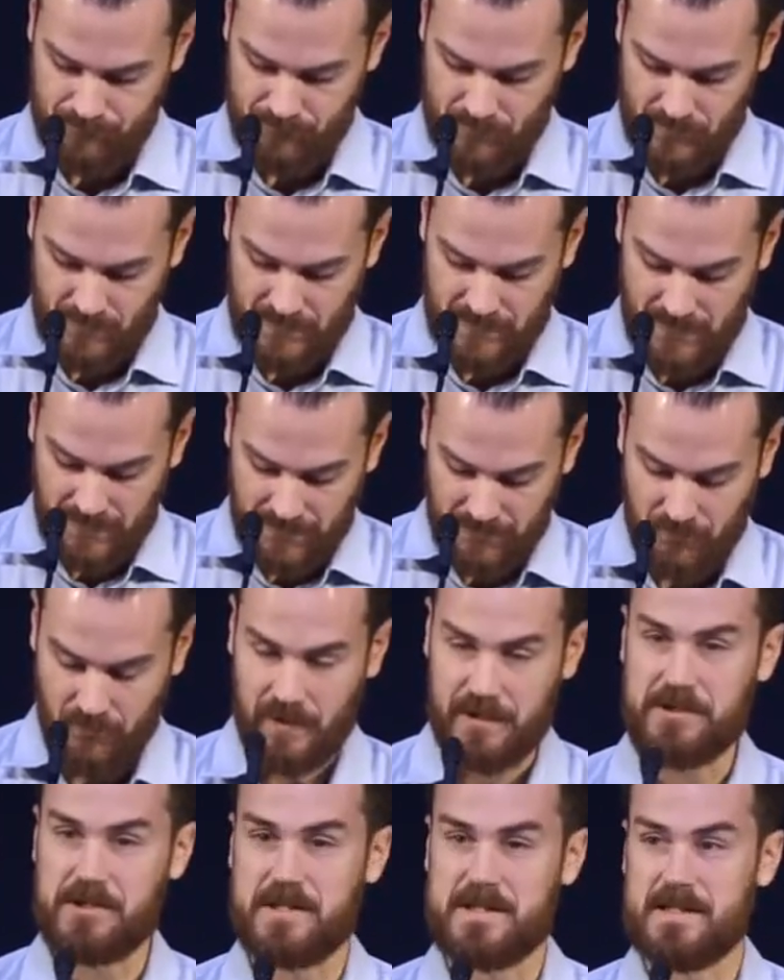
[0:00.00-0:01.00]
God
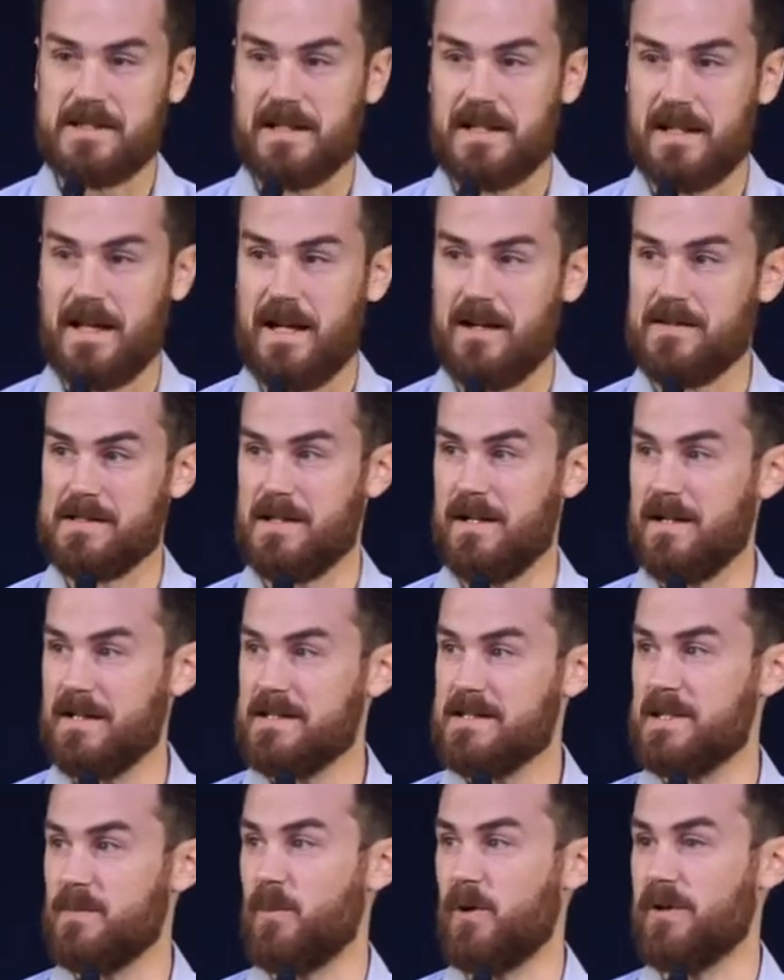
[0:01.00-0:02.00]
graciously allows
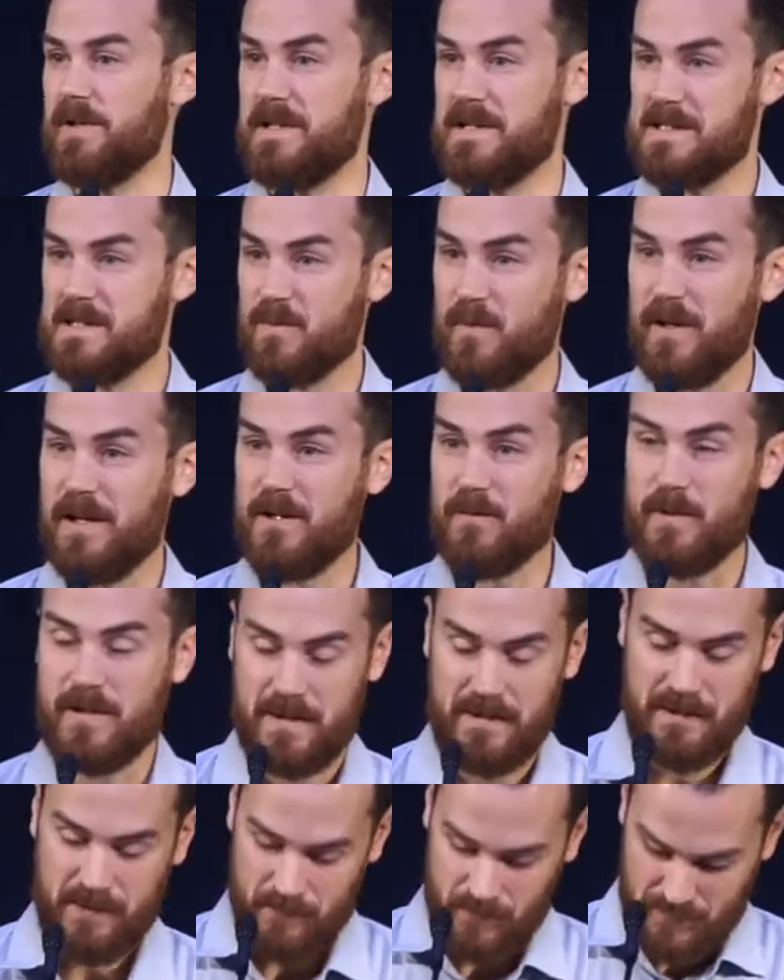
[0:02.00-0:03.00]
us to participate with
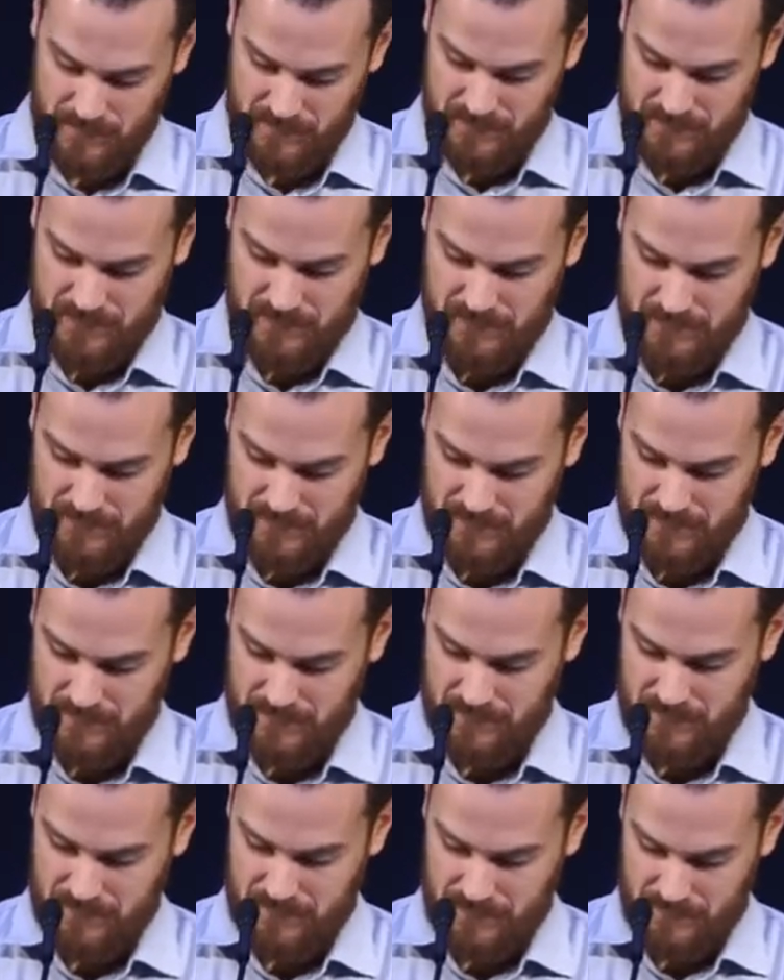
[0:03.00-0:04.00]
Him
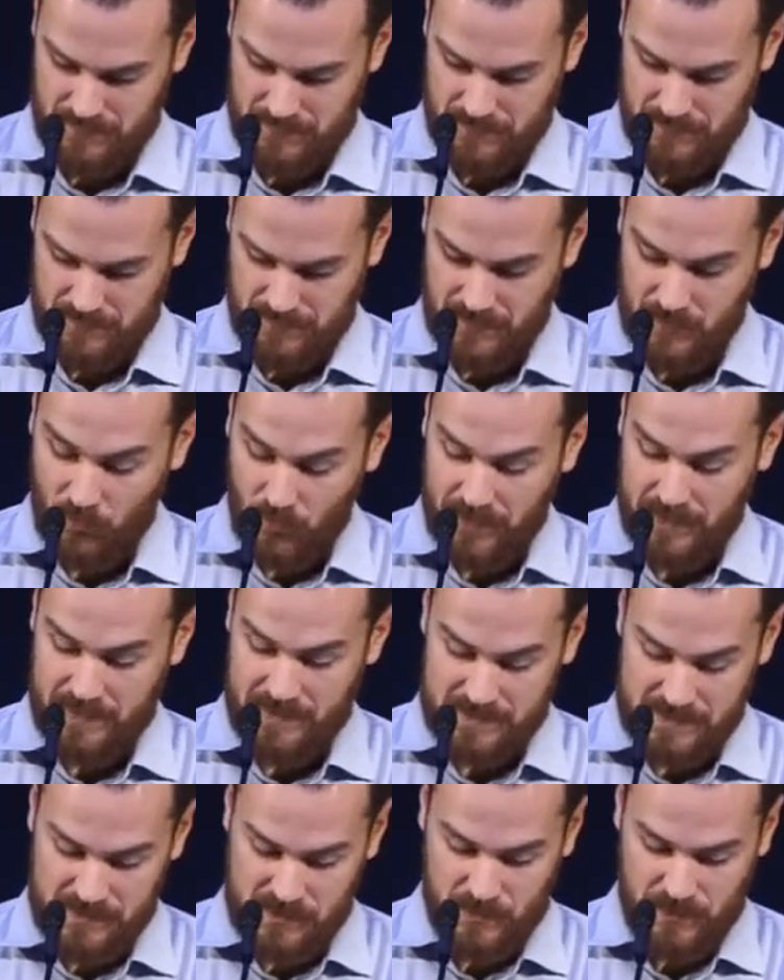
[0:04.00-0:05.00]
in what He
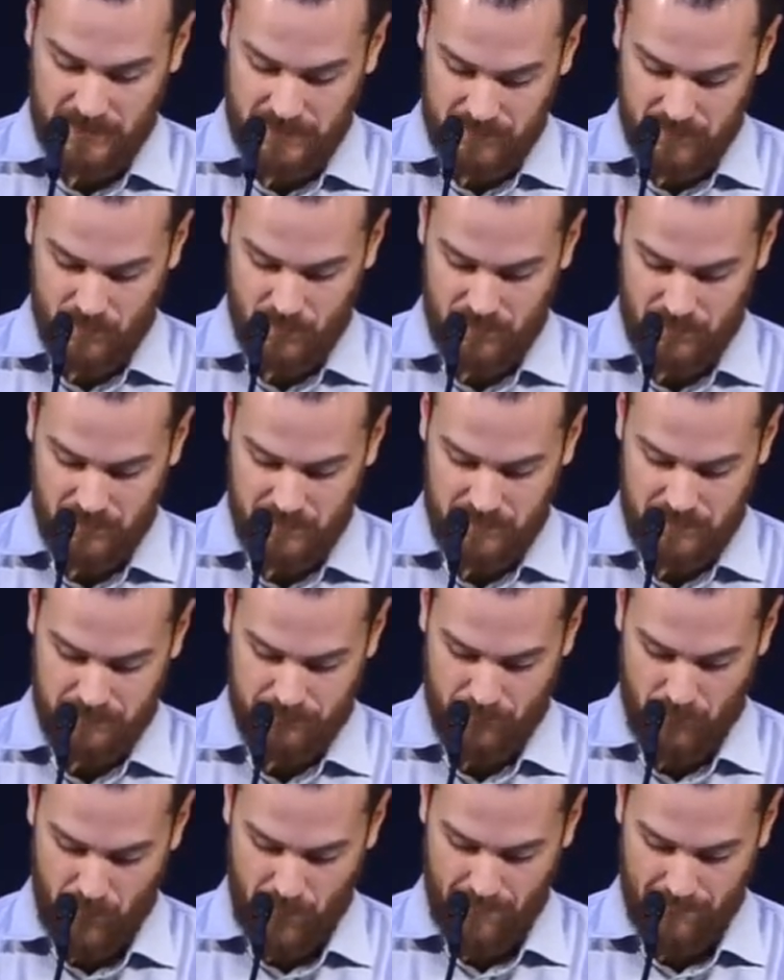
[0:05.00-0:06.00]
is doing in the world.
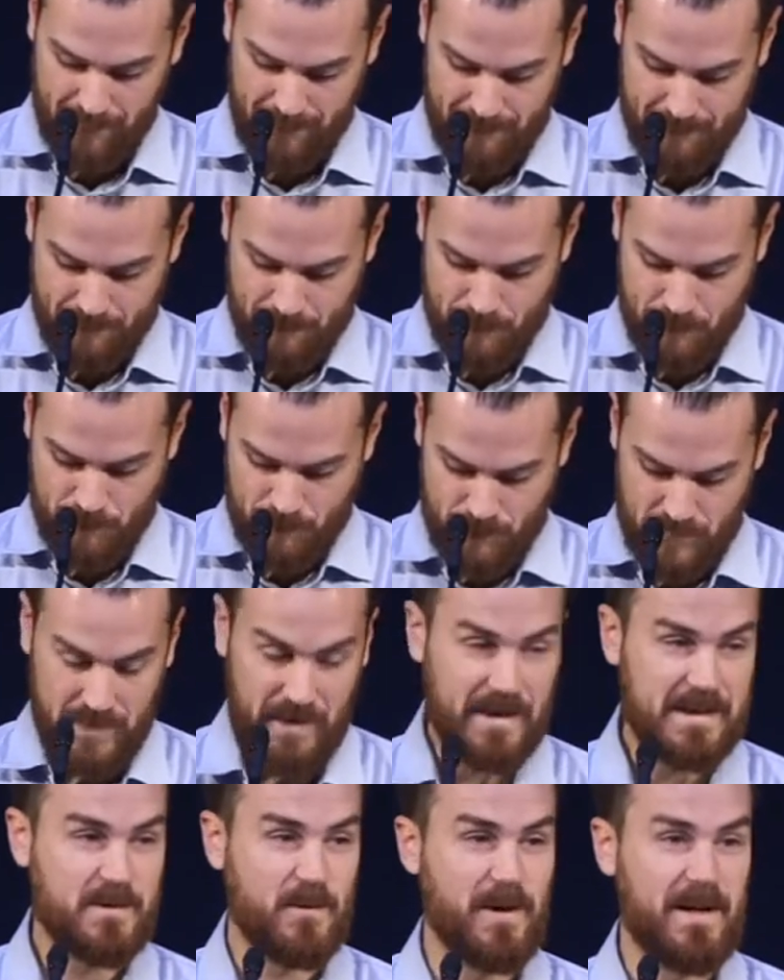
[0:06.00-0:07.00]
And
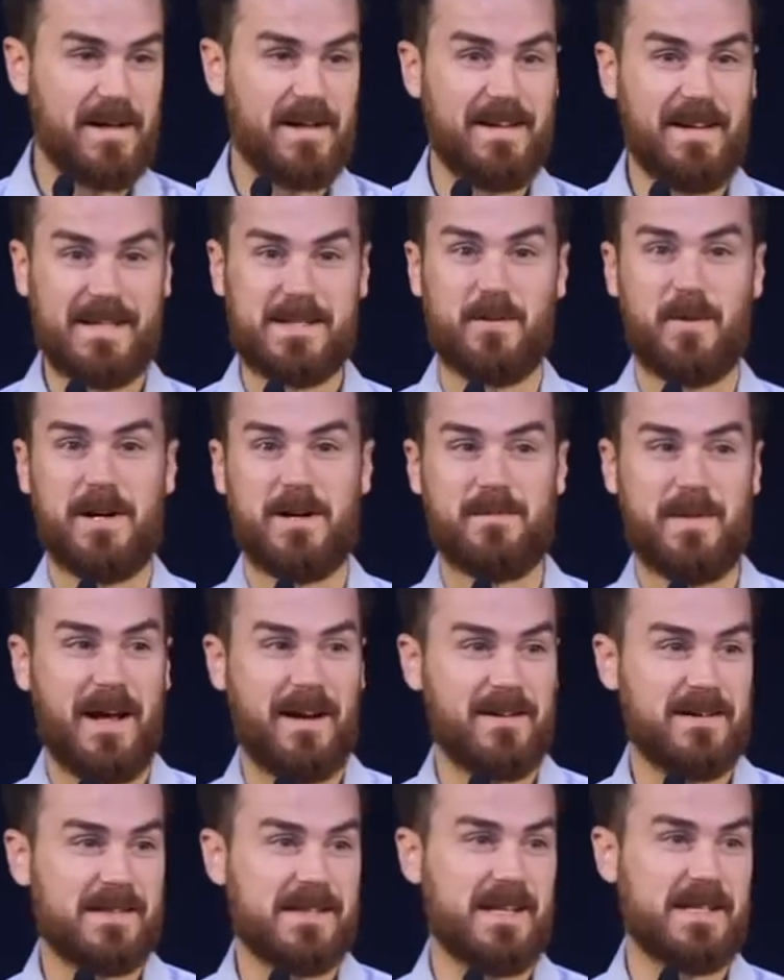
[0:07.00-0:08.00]
that's why, that's why it
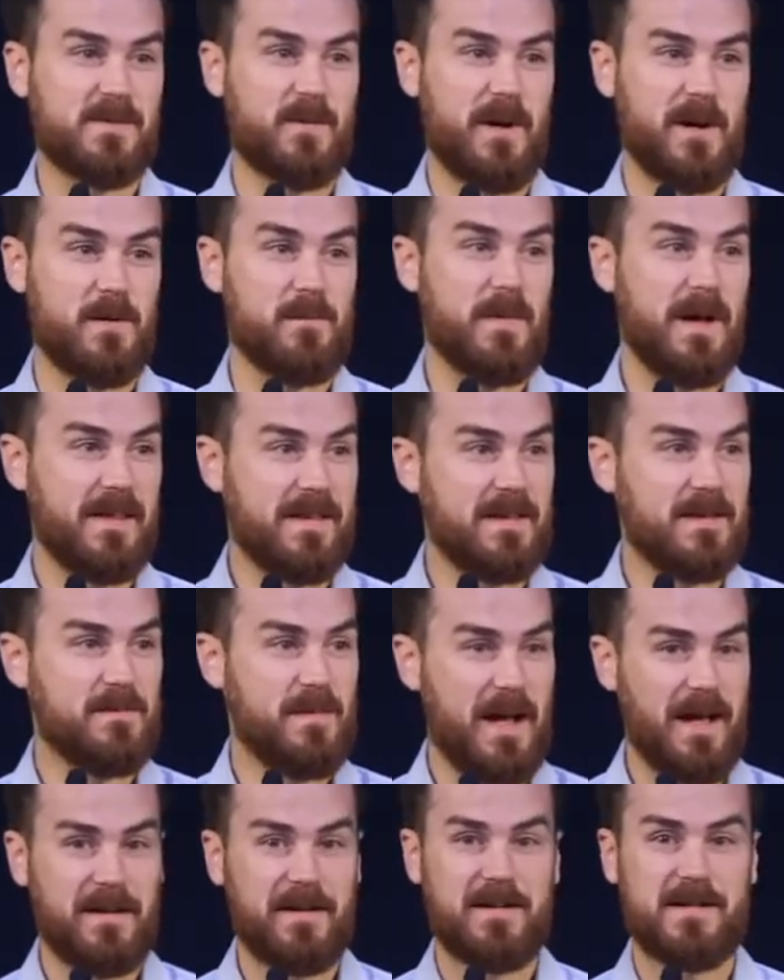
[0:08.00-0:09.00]
matters. That's why our method
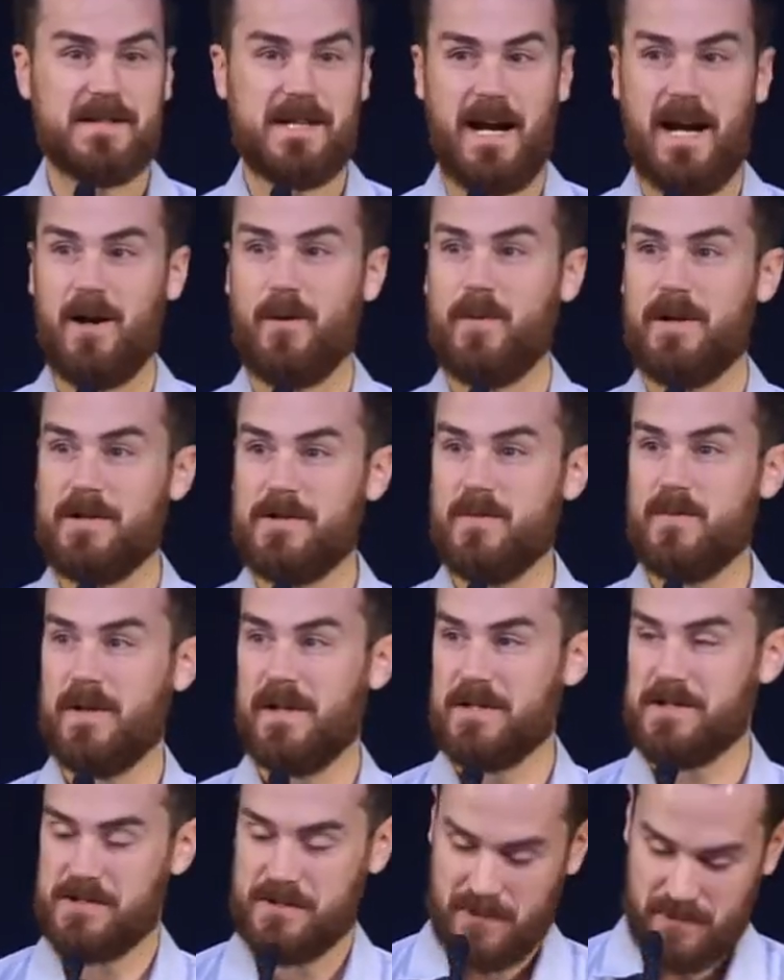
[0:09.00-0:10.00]
matters. How we do
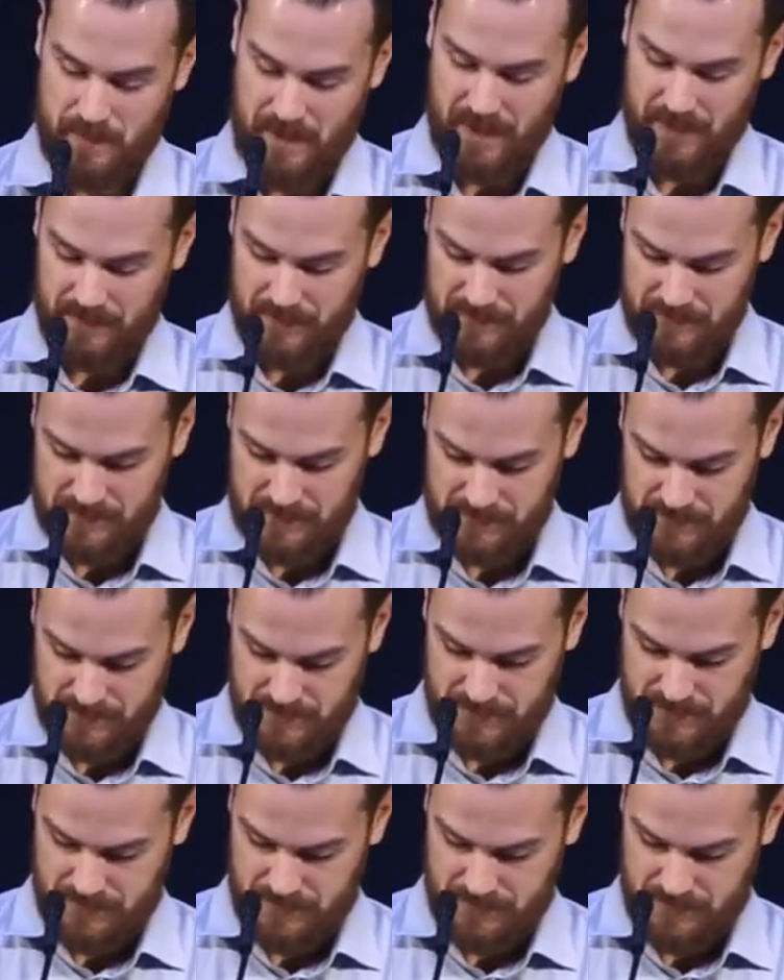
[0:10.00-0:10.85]
ministry matters.